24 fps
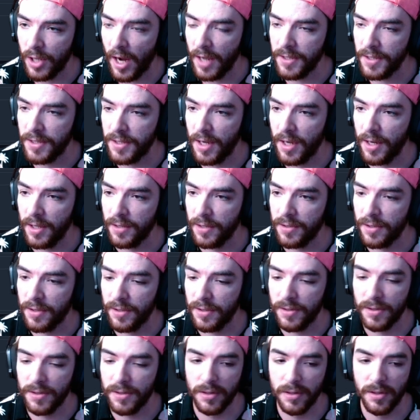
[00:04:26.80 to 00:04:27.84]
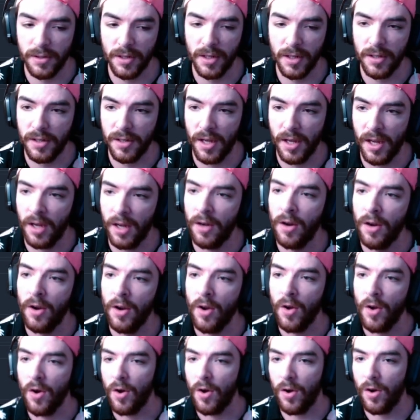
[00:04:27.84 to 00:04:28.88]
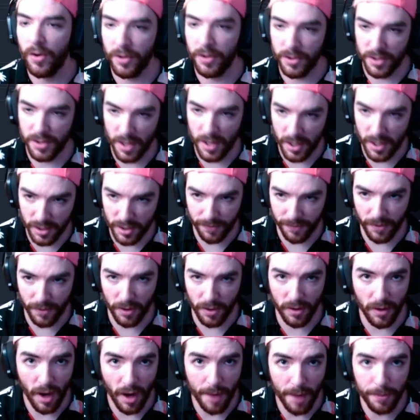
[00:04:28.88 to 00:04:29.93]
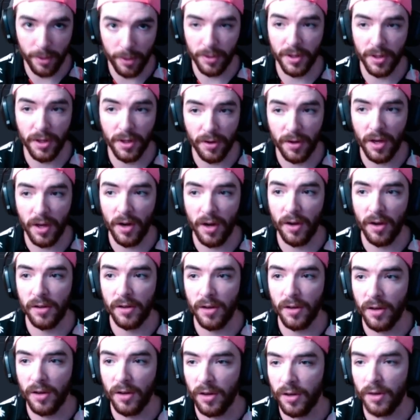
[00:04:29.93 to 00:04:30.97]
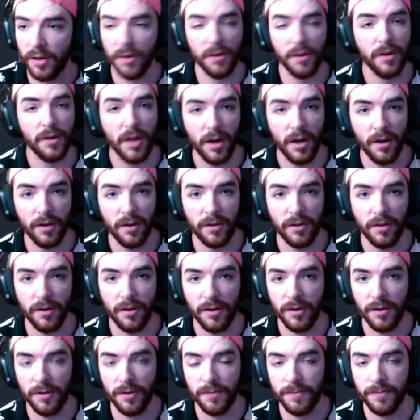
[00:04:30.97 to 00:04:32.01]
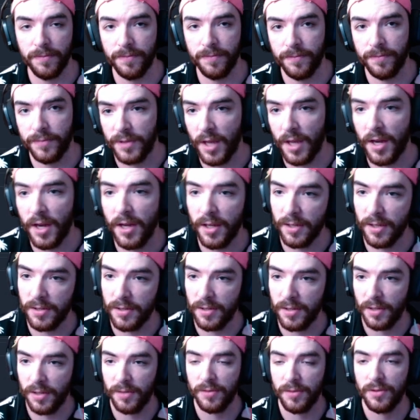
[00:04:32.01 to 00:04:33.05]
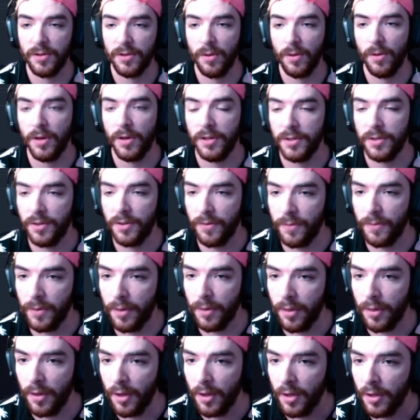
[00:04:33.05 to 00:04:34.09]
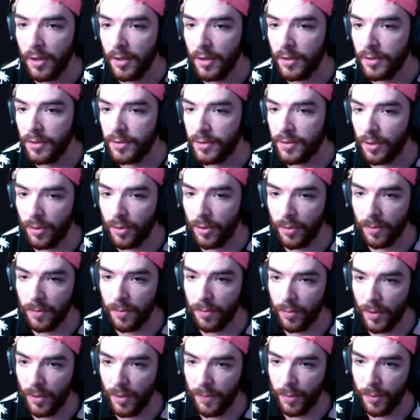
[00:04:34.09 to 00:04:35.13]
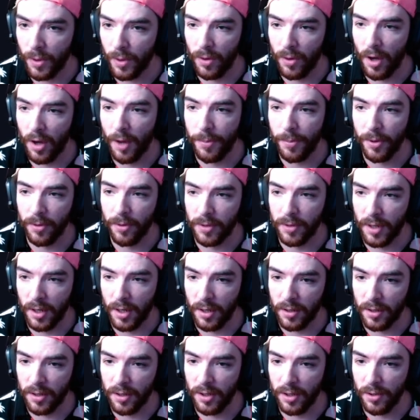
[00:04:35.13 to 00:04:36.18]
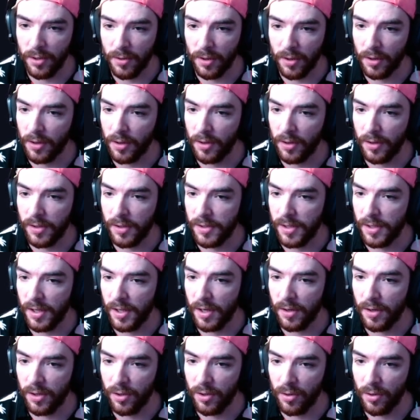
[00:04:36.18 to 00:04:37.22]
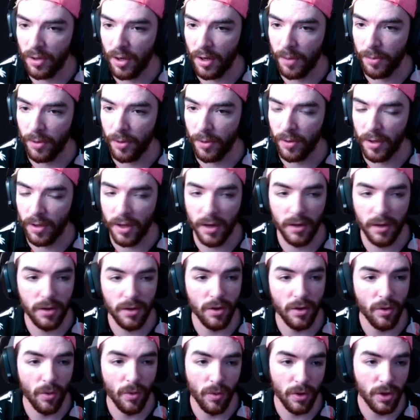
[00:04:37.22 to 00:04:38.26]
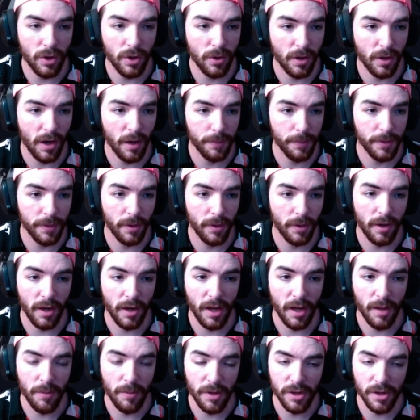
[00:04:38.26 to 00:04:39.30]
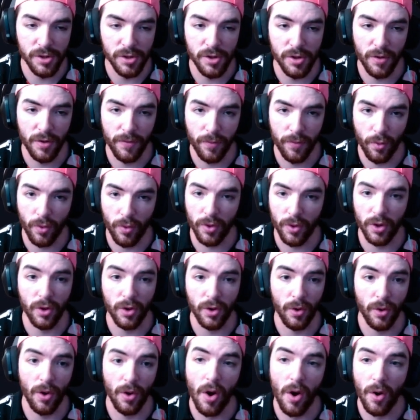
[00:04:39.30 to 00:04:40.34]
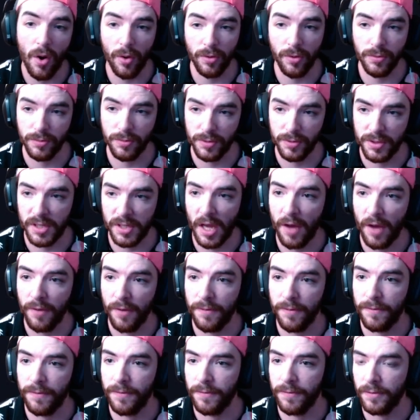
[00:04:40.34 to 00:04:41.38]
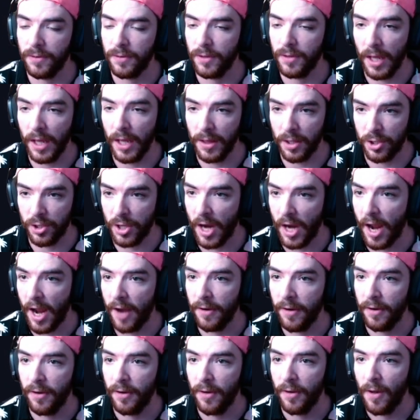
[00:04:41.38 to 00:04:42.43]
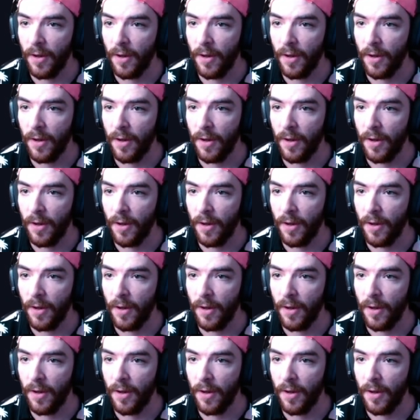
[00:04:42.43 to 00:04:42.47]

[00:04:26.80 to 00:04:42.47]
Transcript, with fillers: chat settings. This is going to contain all your settings for uploading your character, your character settings, and so on and so forth. So if we go into upload character, you can clearly see here you can upload a character or you can upload an image for your own self in the chat.